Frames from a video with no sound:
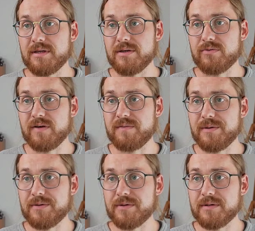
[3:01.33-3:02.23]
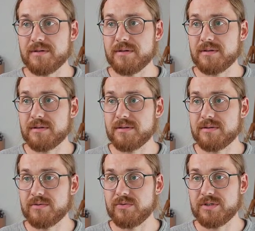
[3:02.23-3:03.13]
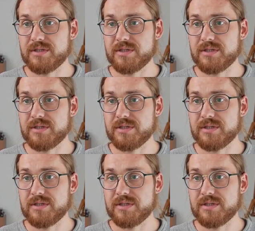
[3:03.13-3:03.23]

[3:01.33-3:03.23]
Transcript: graph builder. We